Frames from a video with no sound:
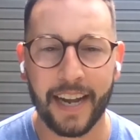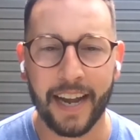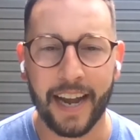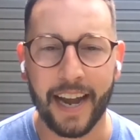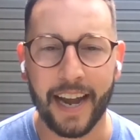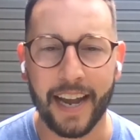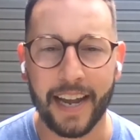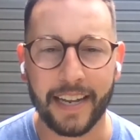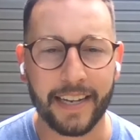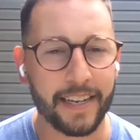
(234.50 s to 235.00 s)

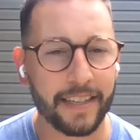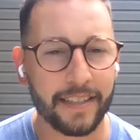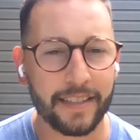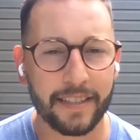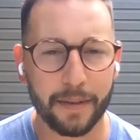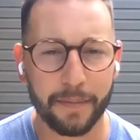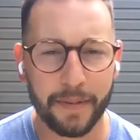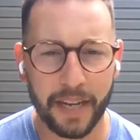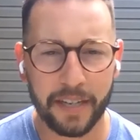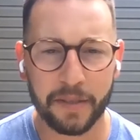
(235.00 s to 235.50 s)
And
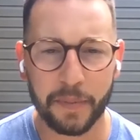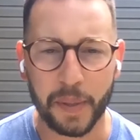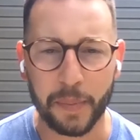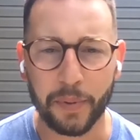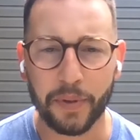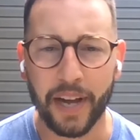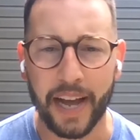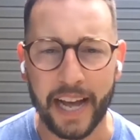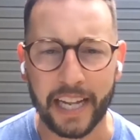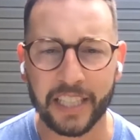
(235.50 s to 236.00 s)
sometimes
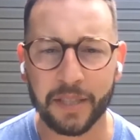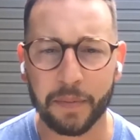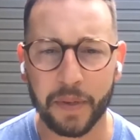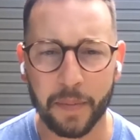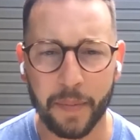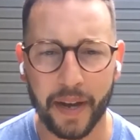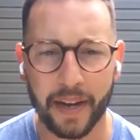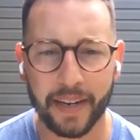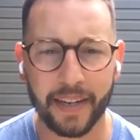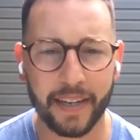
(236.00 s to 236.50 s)
people ask me
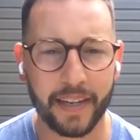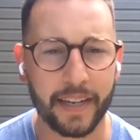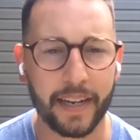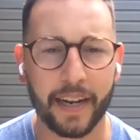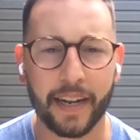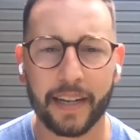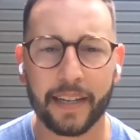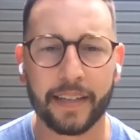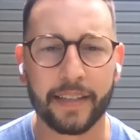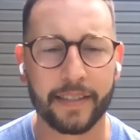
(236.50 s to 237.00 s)
about it and
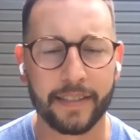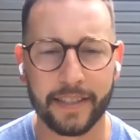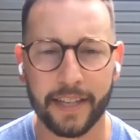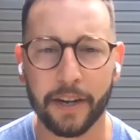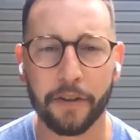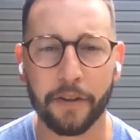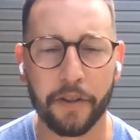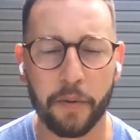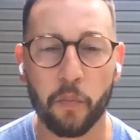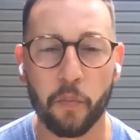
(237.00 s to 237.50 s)
I
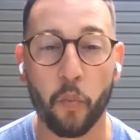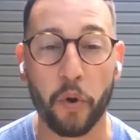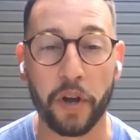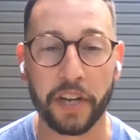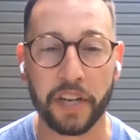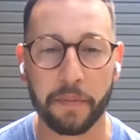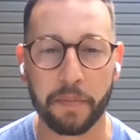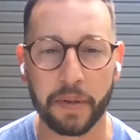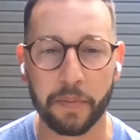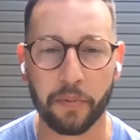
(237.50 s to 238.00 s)
tell them
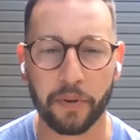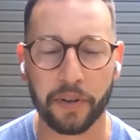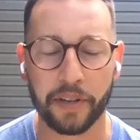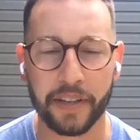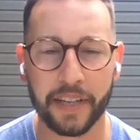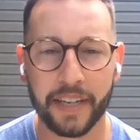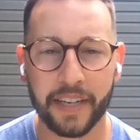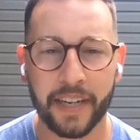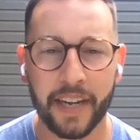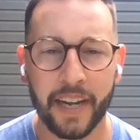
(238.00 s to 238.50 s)
when to be
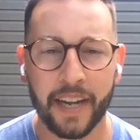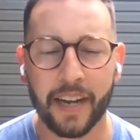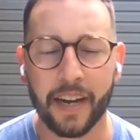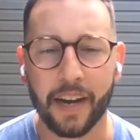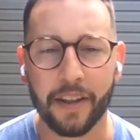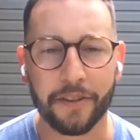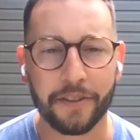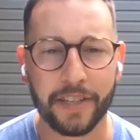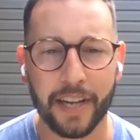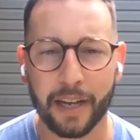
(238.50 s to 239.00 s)
breathing.
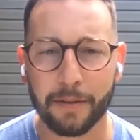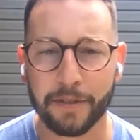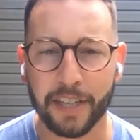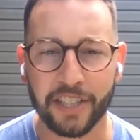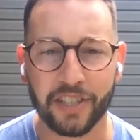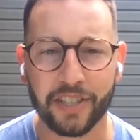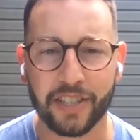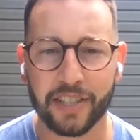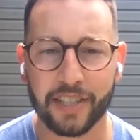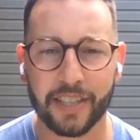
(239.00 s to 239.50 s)
Other times I
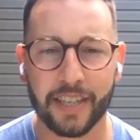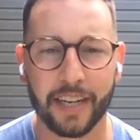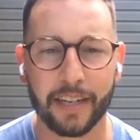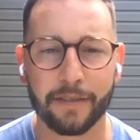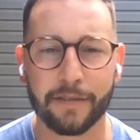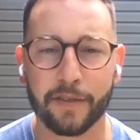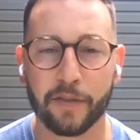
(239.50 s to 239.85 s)
just kind of